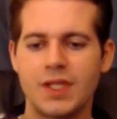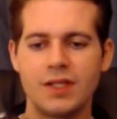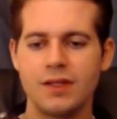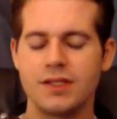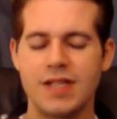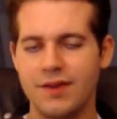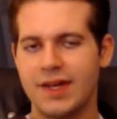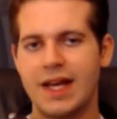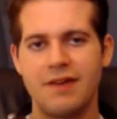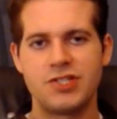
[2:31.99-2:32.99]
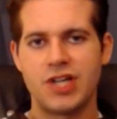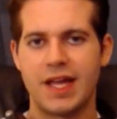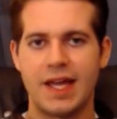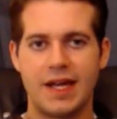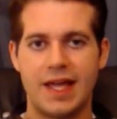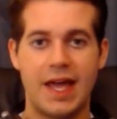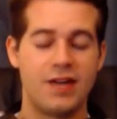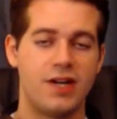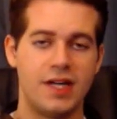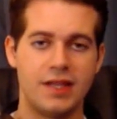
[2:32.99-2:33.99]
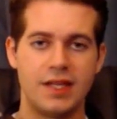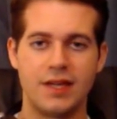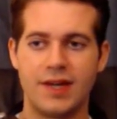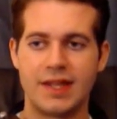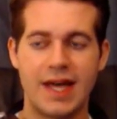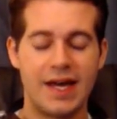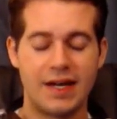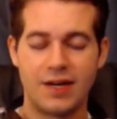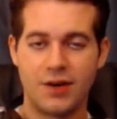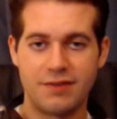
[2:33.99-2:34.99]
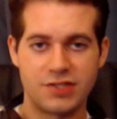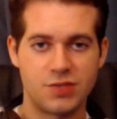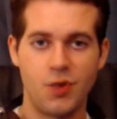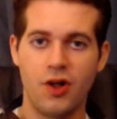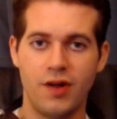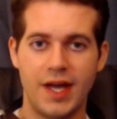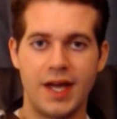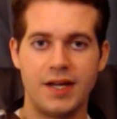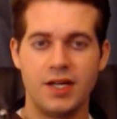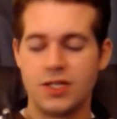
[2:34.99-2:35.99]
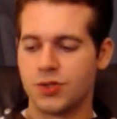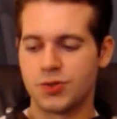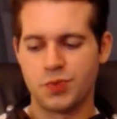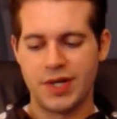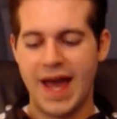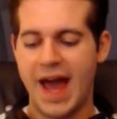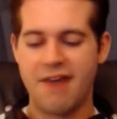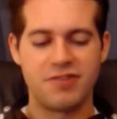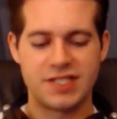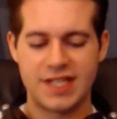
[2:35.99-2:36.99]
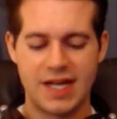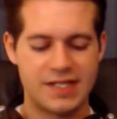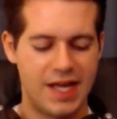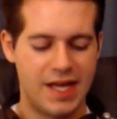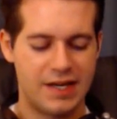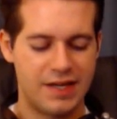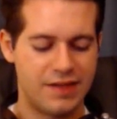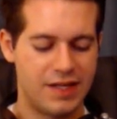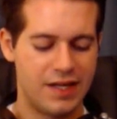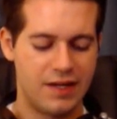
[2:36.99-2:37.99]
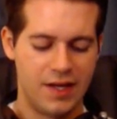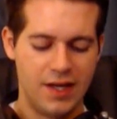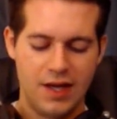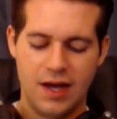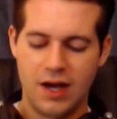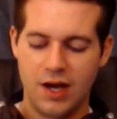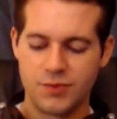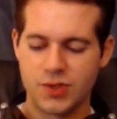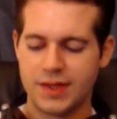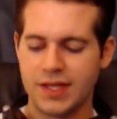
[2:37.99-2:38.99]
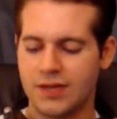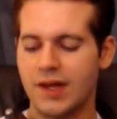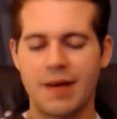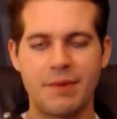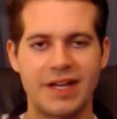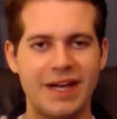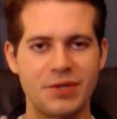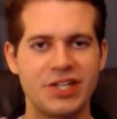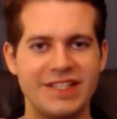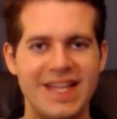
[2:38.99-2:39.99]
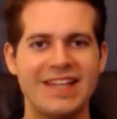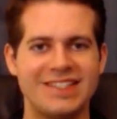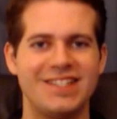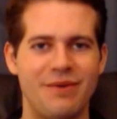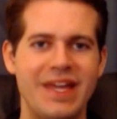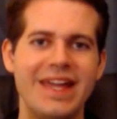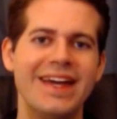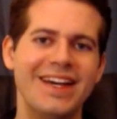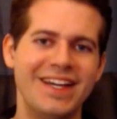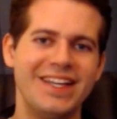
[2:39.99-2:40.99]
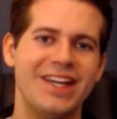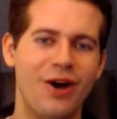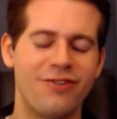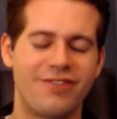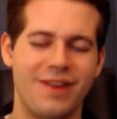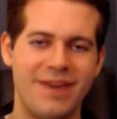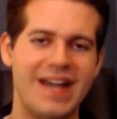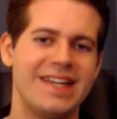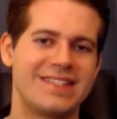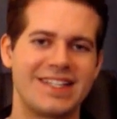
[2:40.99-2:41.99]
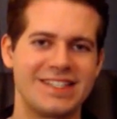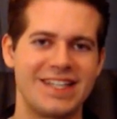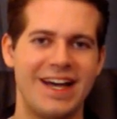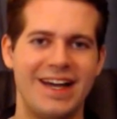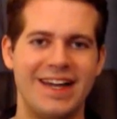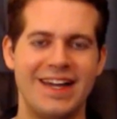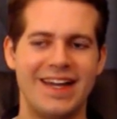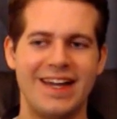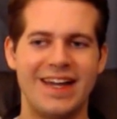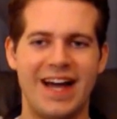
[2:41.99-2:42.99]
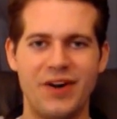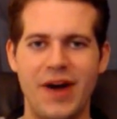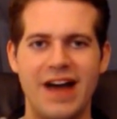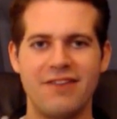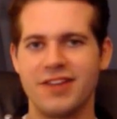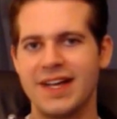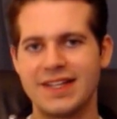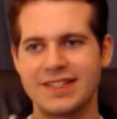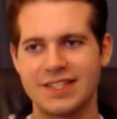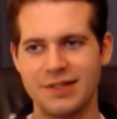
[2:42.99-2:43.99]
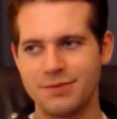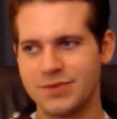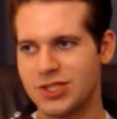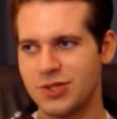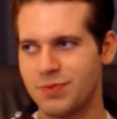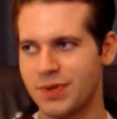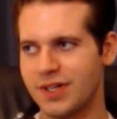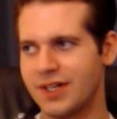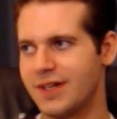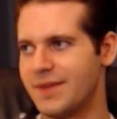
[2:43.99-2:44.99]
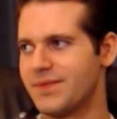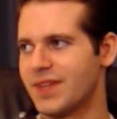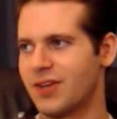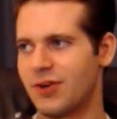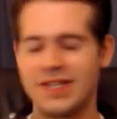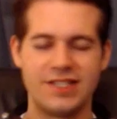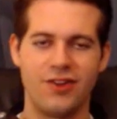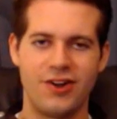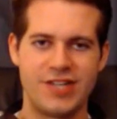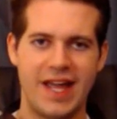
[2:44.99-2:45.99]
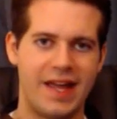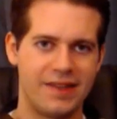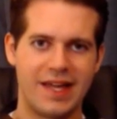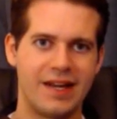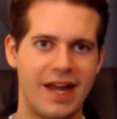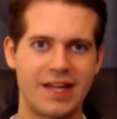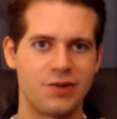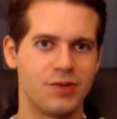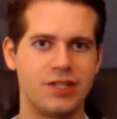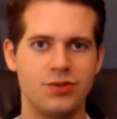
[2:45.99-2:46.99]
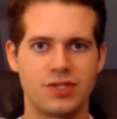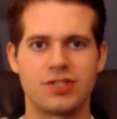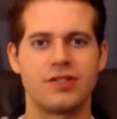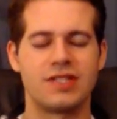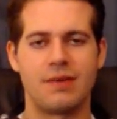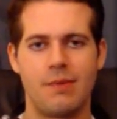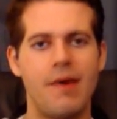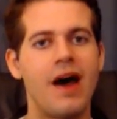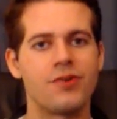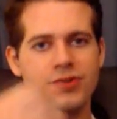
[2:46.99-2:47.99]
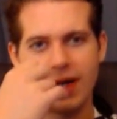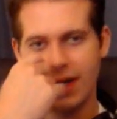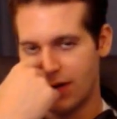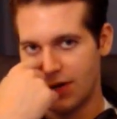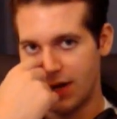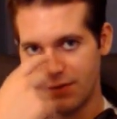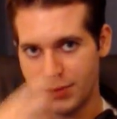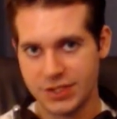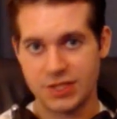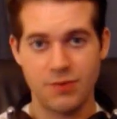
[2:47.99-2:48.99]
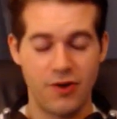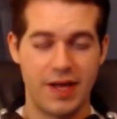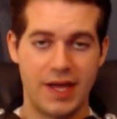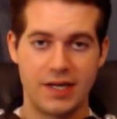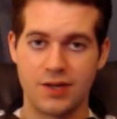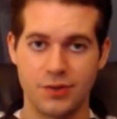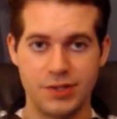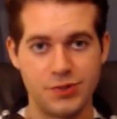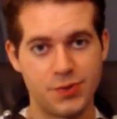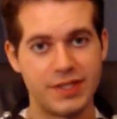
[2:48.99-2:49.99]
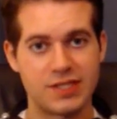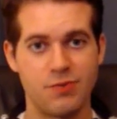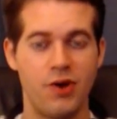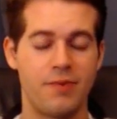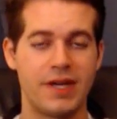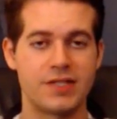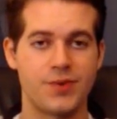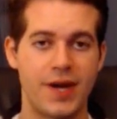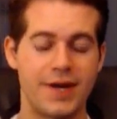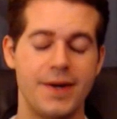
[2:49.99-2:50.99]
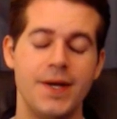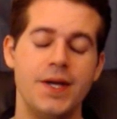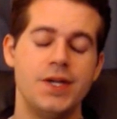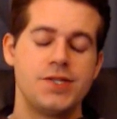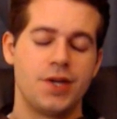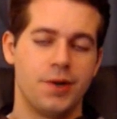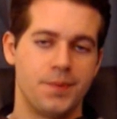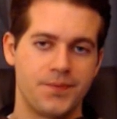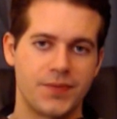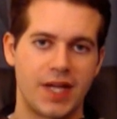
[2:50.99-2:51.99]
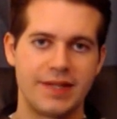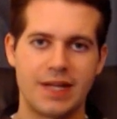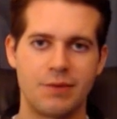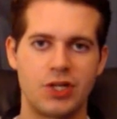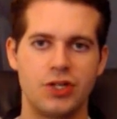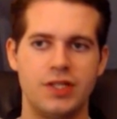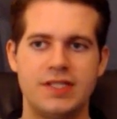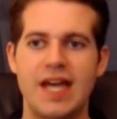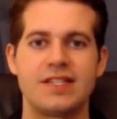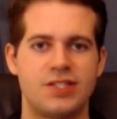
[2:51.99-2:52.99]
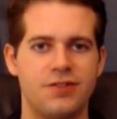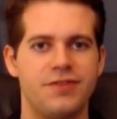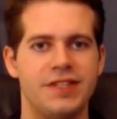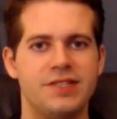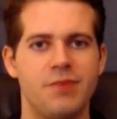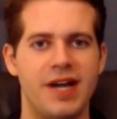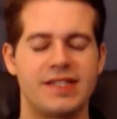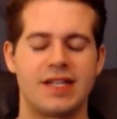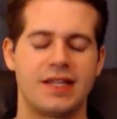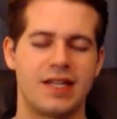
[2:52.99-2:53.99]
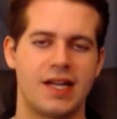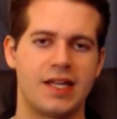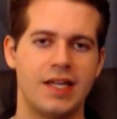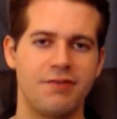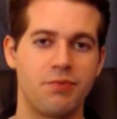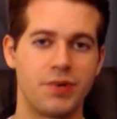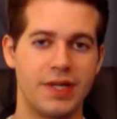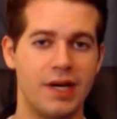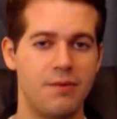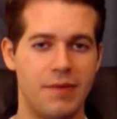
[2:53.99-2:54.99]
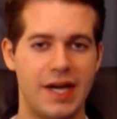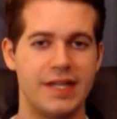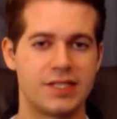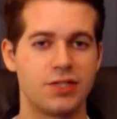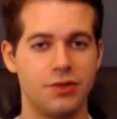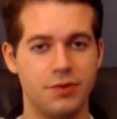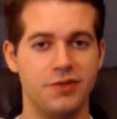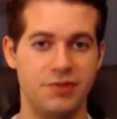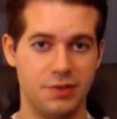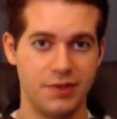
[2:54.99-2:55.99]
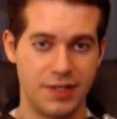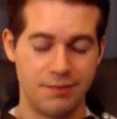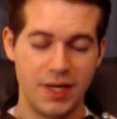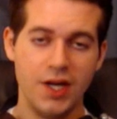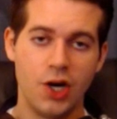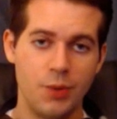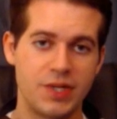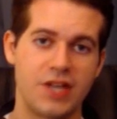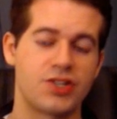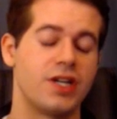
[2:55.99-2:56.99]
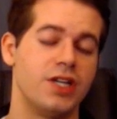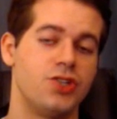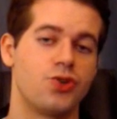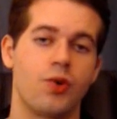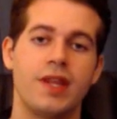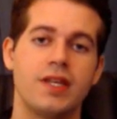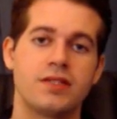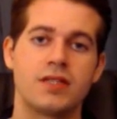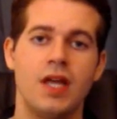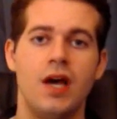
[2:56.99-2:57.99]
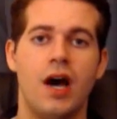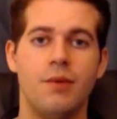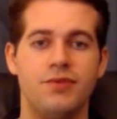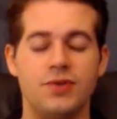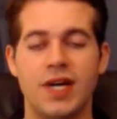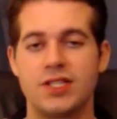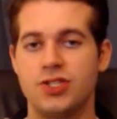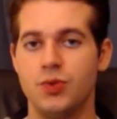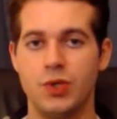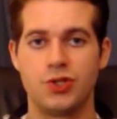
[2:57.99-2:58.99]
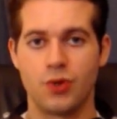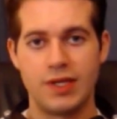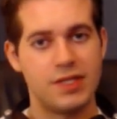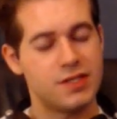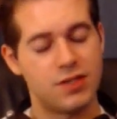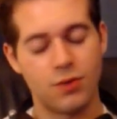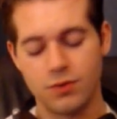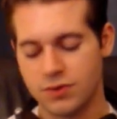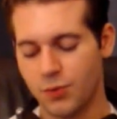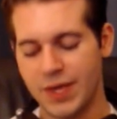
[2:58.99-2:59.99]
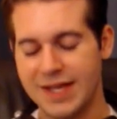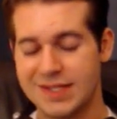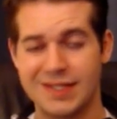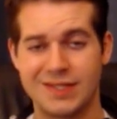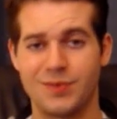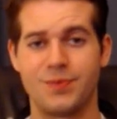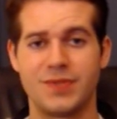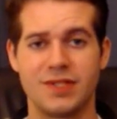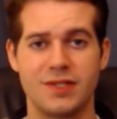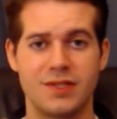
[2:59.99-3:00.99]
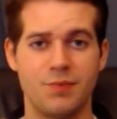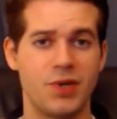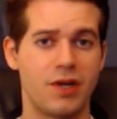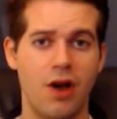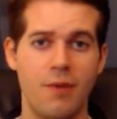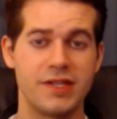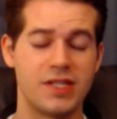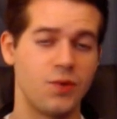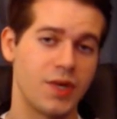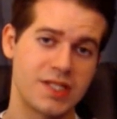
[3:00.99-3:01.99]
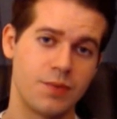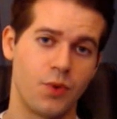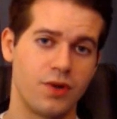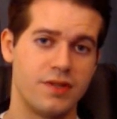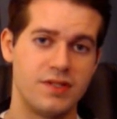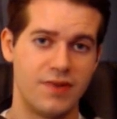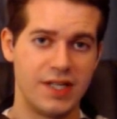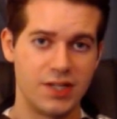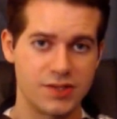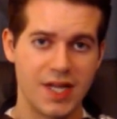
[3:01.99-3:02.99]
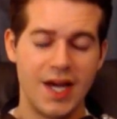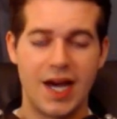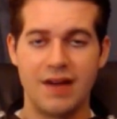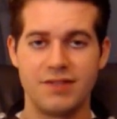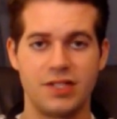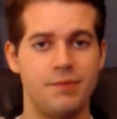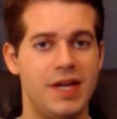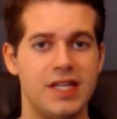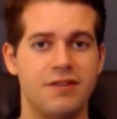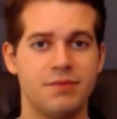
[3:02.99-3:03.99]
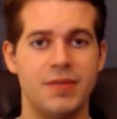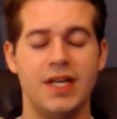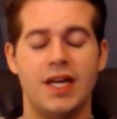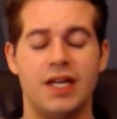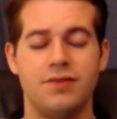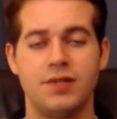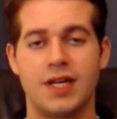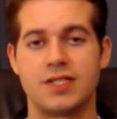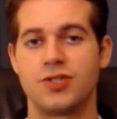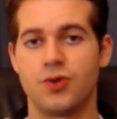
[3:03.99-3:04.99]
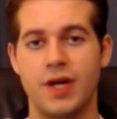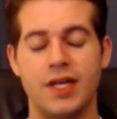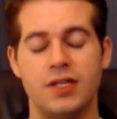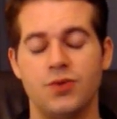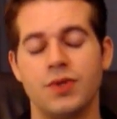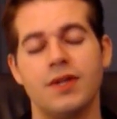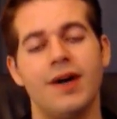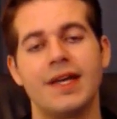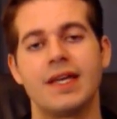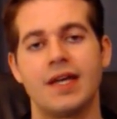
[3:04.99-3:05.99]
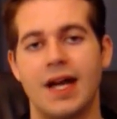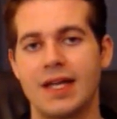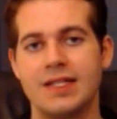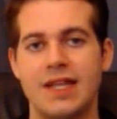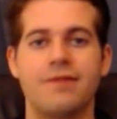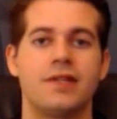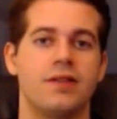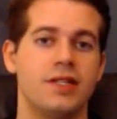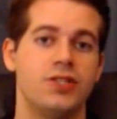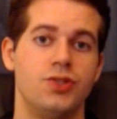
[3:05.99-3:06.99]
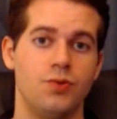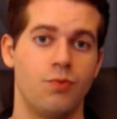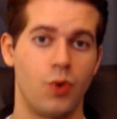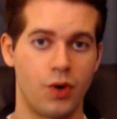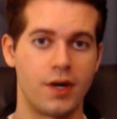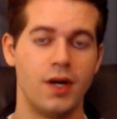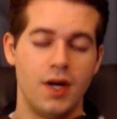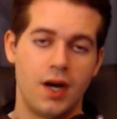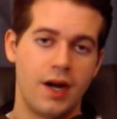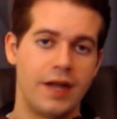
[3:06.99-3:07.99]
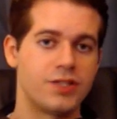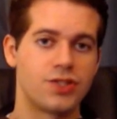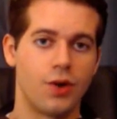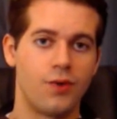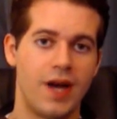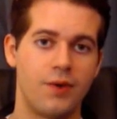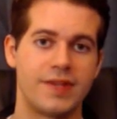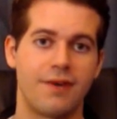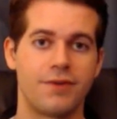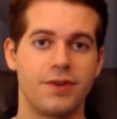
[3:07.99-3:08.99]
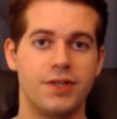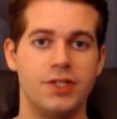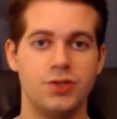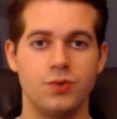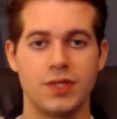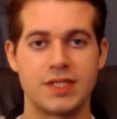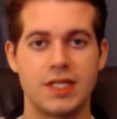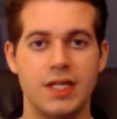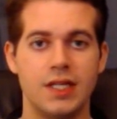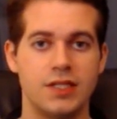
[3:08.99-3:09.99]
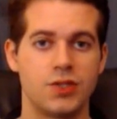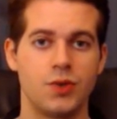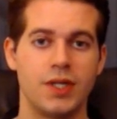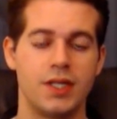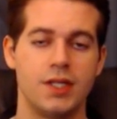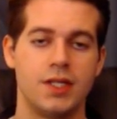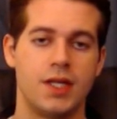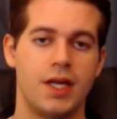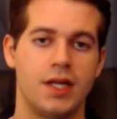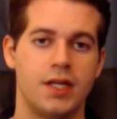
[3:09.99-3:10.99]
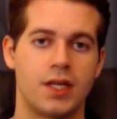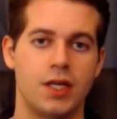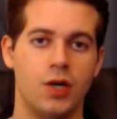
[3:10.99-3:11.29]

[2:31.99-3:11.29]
Not like I have a gigantic hand or anything like that. I don't have a small hand, so it's pretty average sized hand, I think. So I think like I'm a good test dummy, for the mice, because I don't have like some super crazy large hand that I can only use a certain type of mouse, right? Or I don't have a really small hand and can only use really small mice, right? So I think I'm a good tester for these mice, and I think I can give a pretty unbiased, good review of them. Hope you guys are going to enjoy this. If you guys do enjoy this, don't be hesitant to put a comment want to see more of these videos. I haven't done many of them, and if you guys enjoy it and you really like it, I could definitely do more. All right, so now without further ado, let's get into it and go.